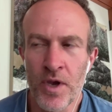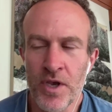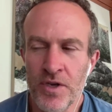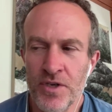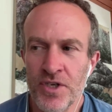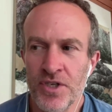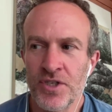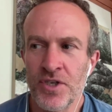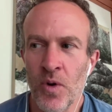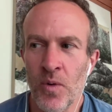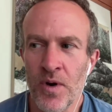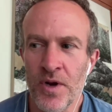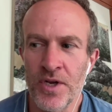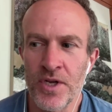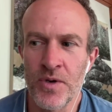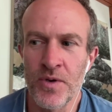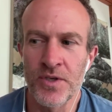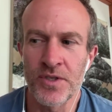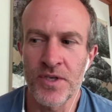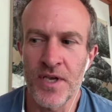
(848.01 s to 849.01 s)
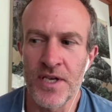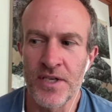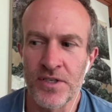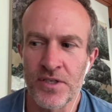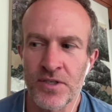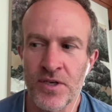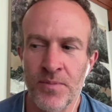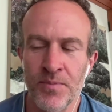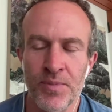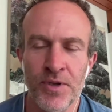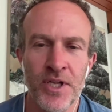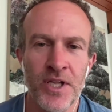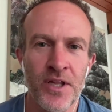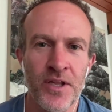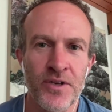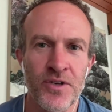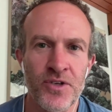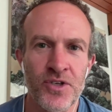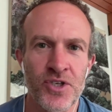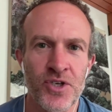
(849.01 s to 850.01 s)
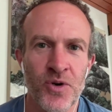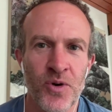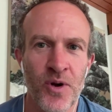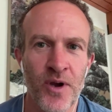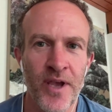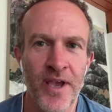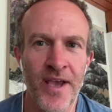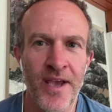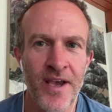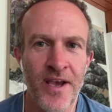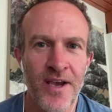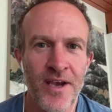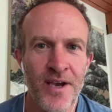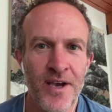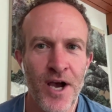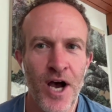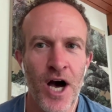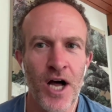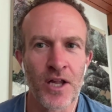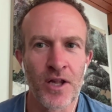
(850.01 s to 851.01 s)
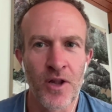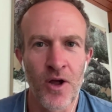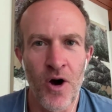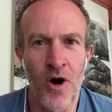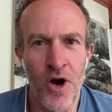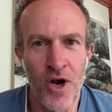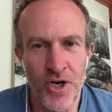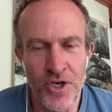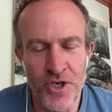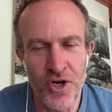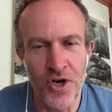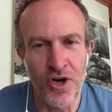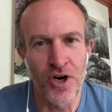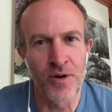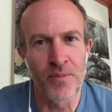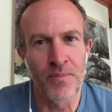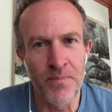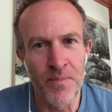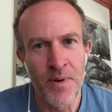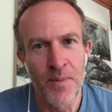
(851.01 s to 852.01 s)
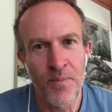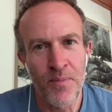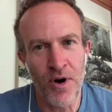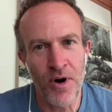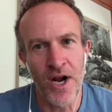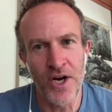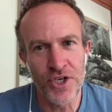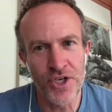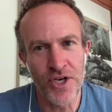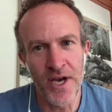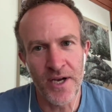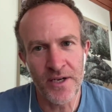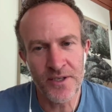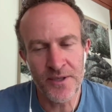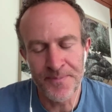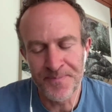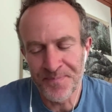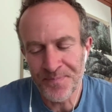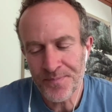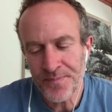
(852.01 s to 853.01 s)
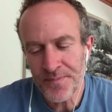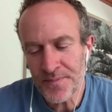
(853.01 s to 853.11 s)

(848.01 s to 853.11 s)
What you just don't want to do is completely destroy a long-term project.